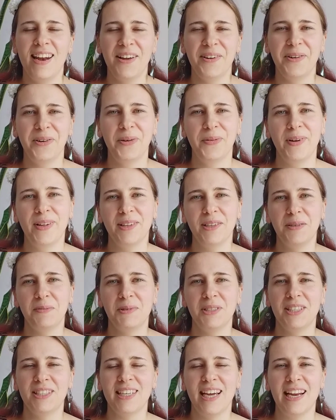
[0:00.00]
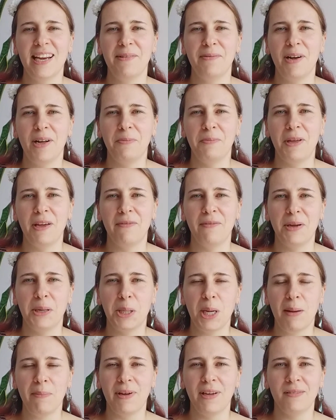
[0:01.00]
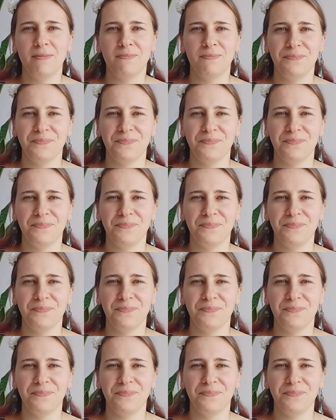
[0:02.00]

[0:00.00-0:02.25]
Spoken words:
Hello, welcome to Daily Wellbeing with Gemma.